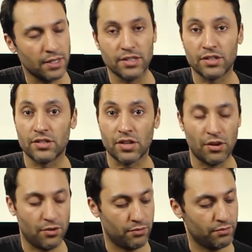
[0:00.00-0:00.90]
is a
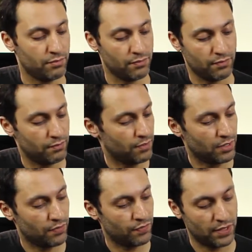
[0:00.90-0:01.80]
tone.
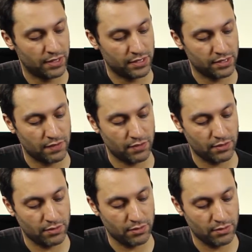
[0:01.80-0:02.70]
5th to
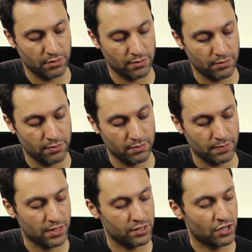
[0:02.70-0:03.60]

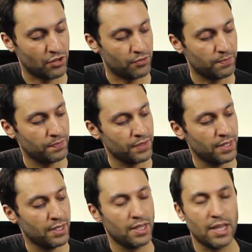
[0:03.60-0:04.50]
7th, tone.
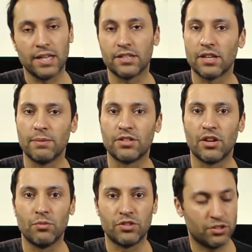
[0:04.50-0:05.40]
And a
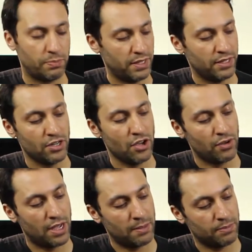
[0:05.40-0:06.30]
semitone would just be no
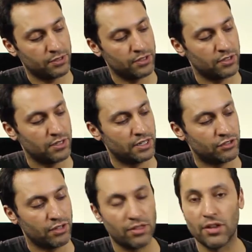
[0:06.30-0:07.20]
gap, just
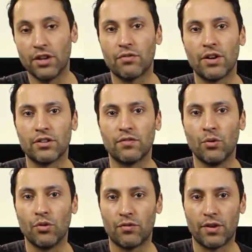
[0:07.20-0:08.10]
literally 3rd fret to
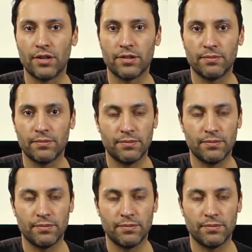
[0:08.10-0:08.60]
4th fret.